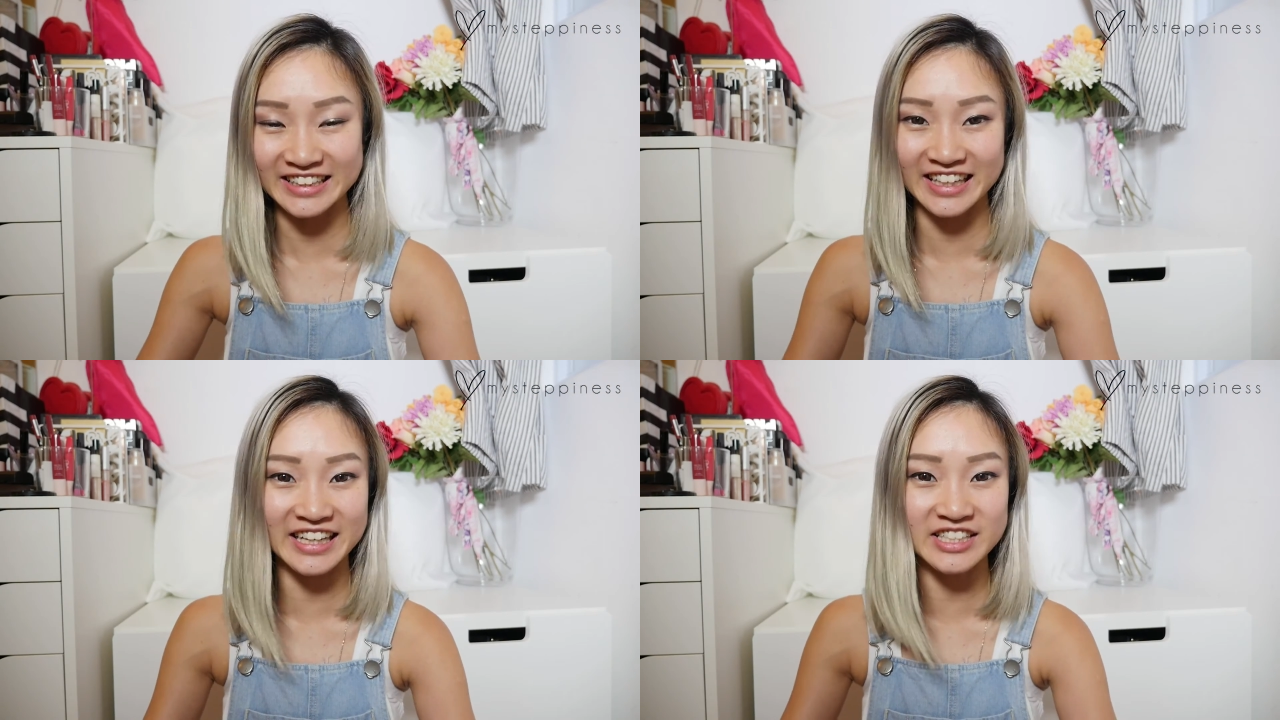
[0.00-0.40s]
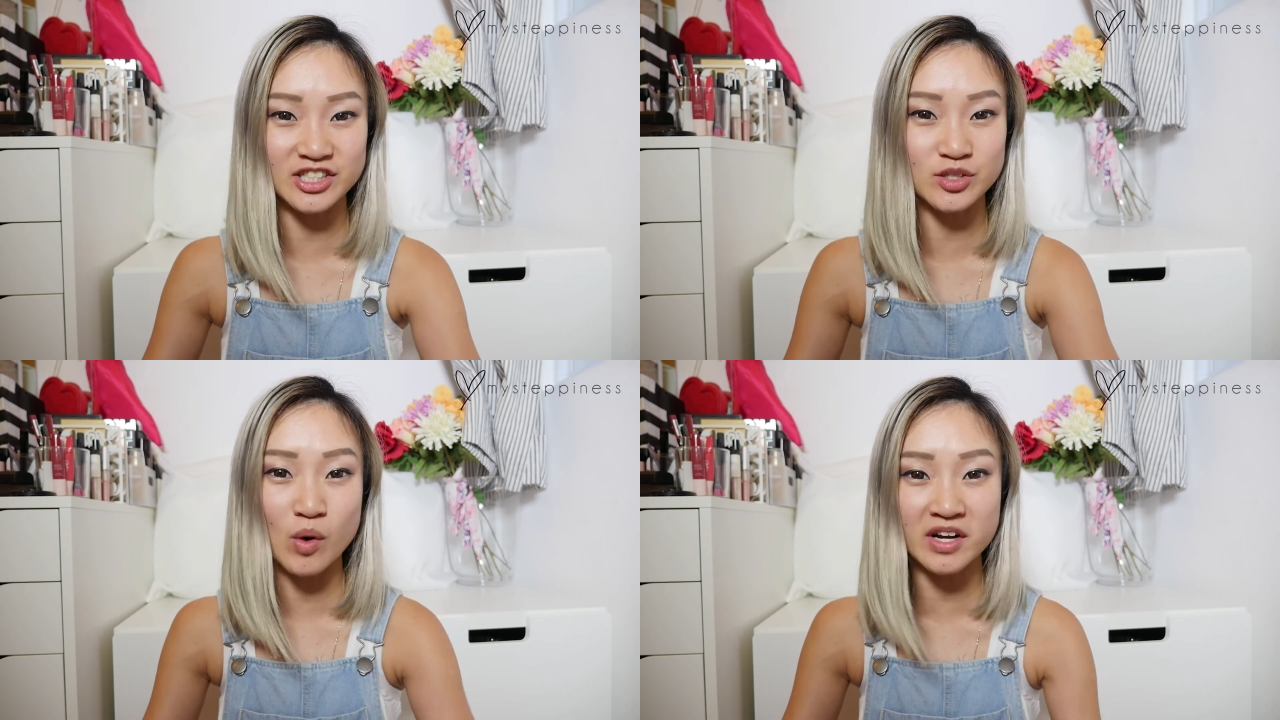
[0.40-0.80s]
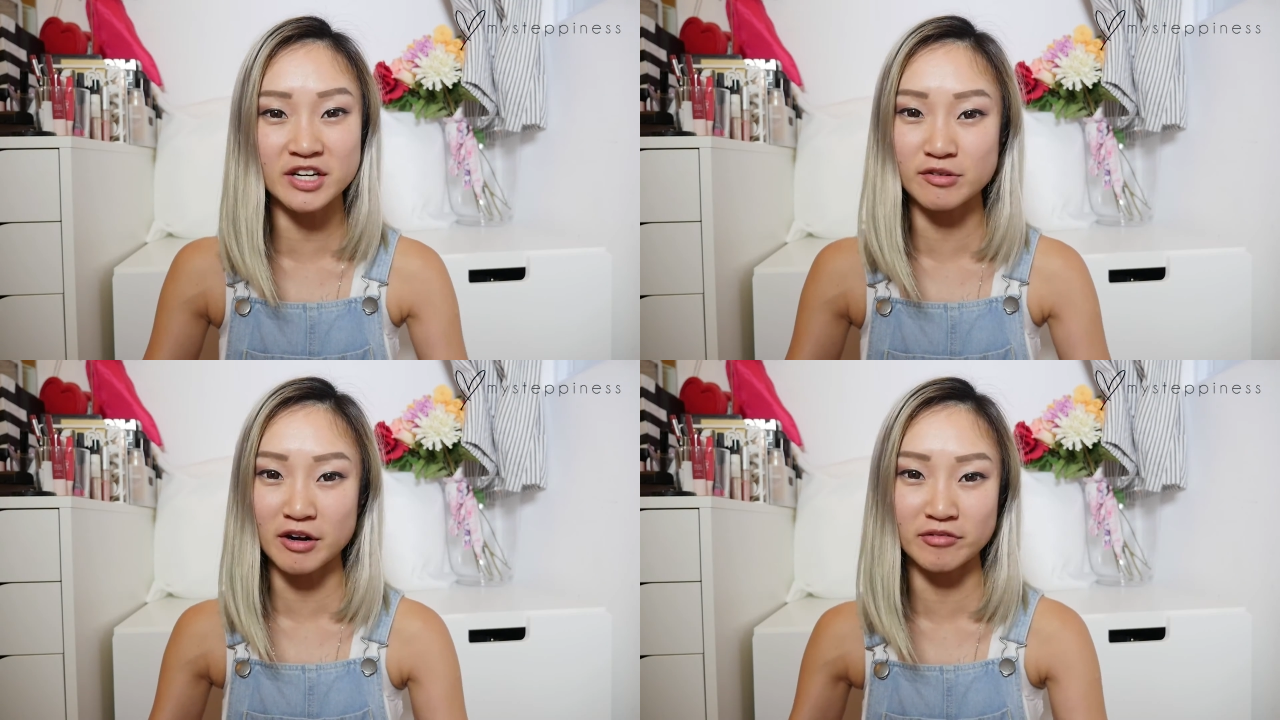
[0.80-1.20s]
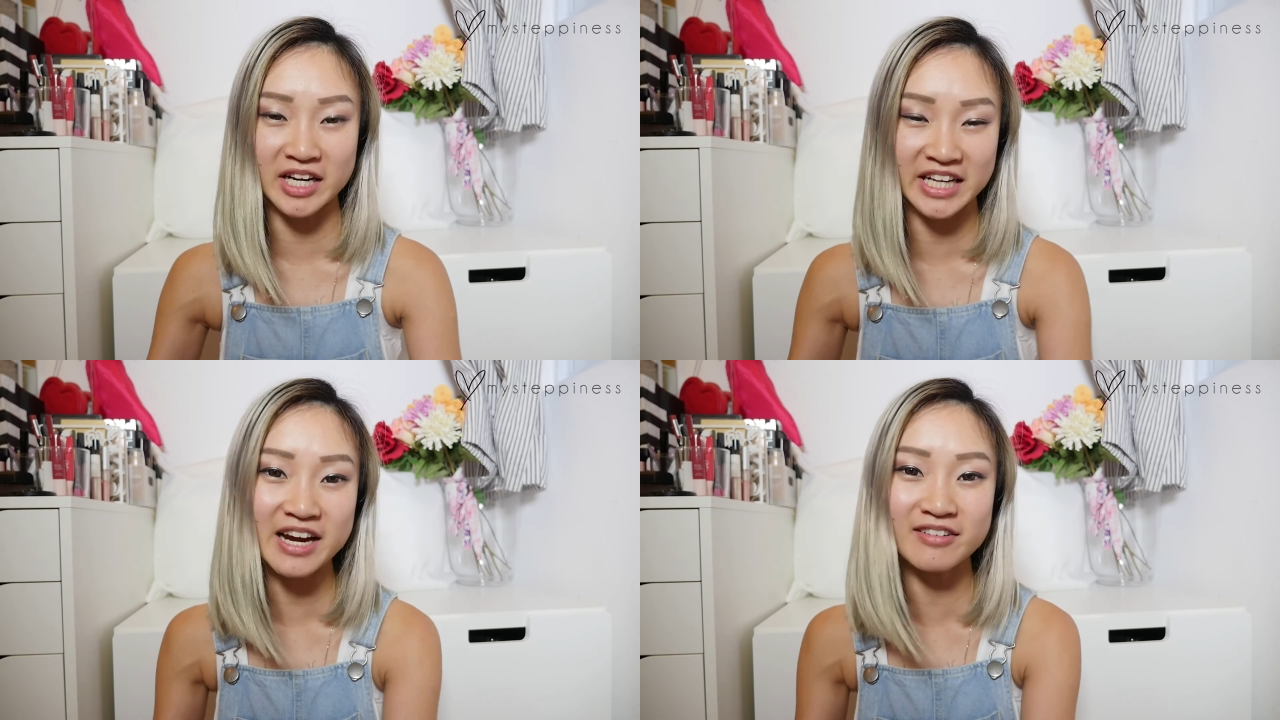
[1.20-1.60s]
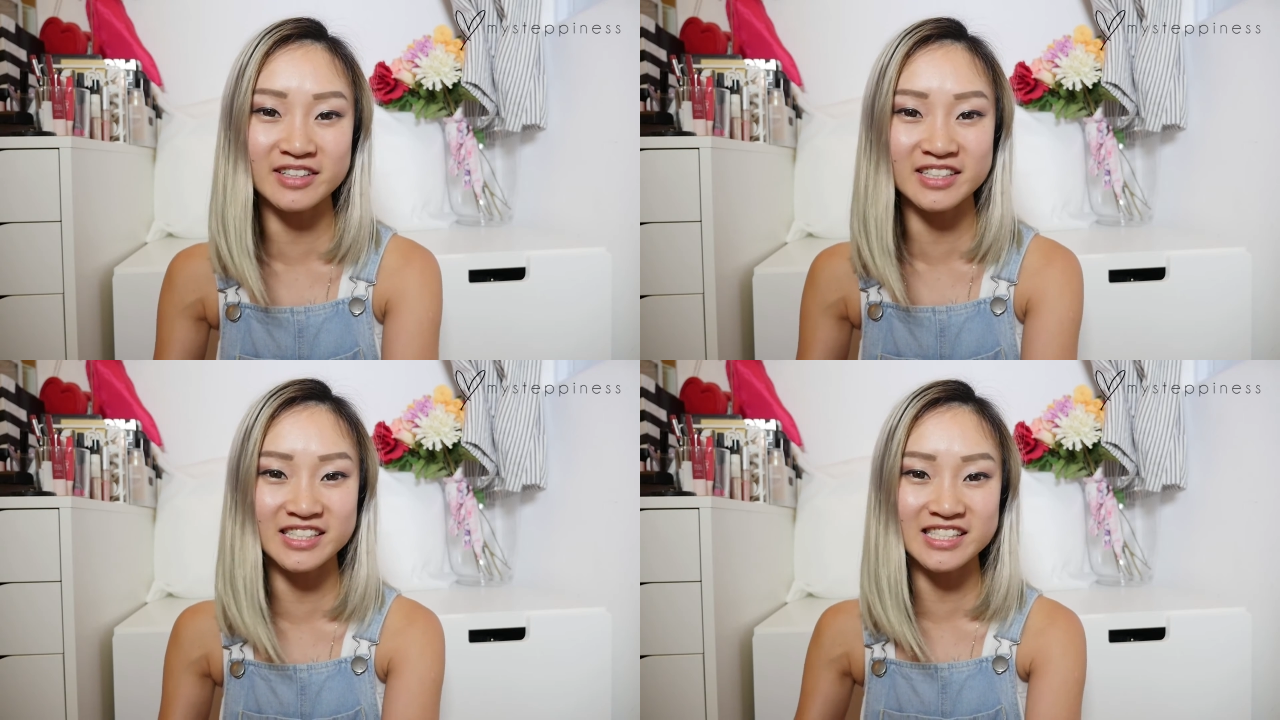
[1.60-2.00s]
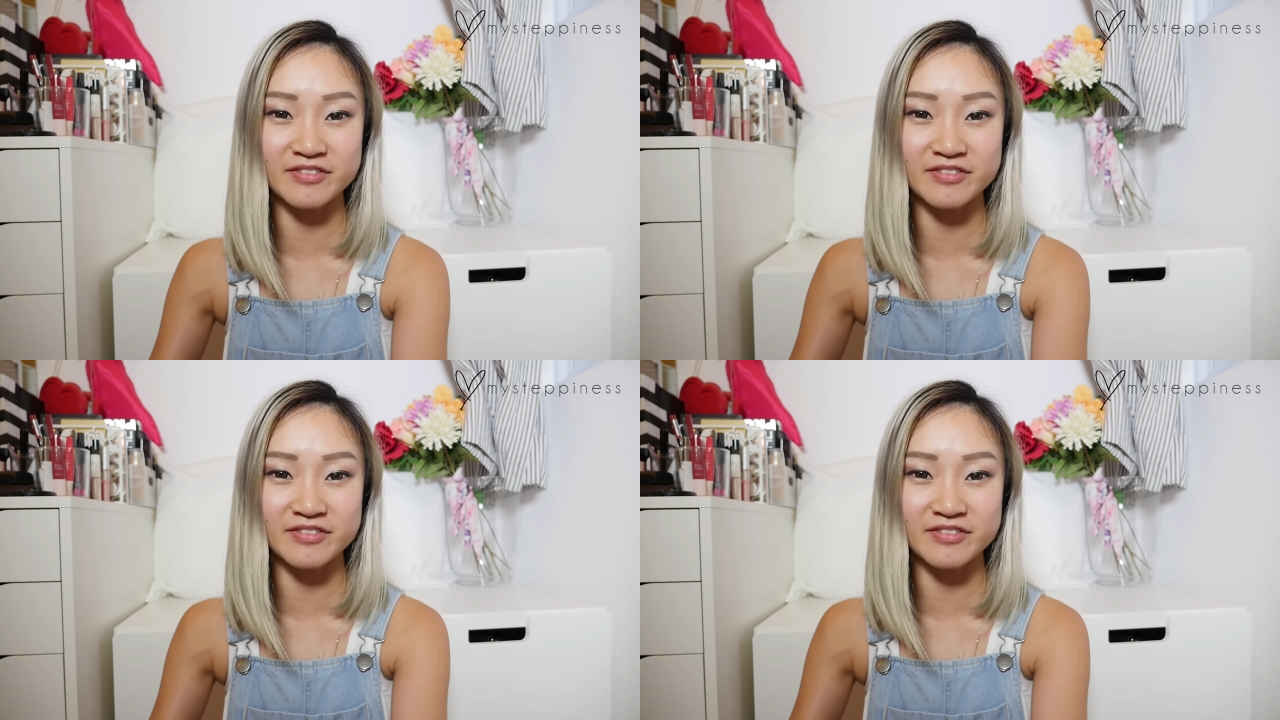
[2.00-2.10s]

like just walking around running errands,